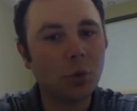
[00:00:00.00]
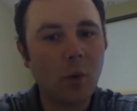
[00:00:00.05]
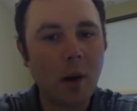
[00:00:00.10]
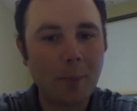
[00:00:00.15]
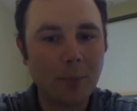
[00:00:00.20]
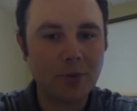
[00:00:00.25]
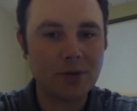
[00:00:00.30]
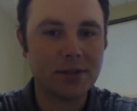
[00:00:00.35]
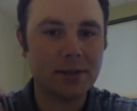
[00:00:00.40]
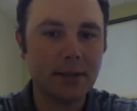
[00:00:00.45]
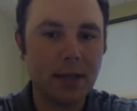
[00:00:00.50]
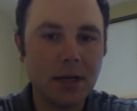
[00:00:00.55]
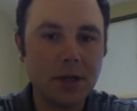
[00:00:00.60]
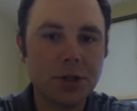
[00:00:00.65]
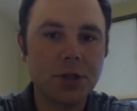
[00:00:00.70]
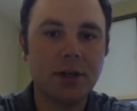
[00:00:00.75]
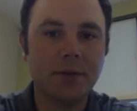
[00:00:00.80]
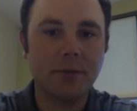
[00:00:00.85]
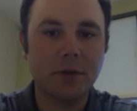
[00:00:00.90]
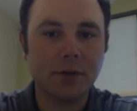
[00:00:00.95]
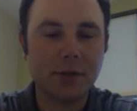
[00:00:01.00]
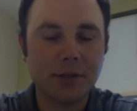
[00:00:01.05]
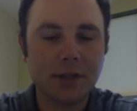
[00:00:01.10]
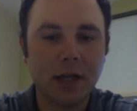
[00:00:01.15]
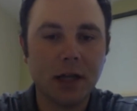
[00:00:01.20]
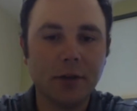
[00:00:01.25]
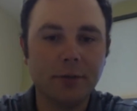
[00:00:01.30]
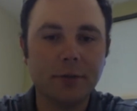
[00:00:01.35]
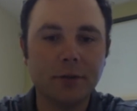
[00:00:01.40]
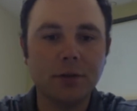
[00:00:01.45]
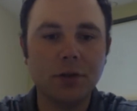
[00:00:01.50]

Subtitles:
representation of yourself,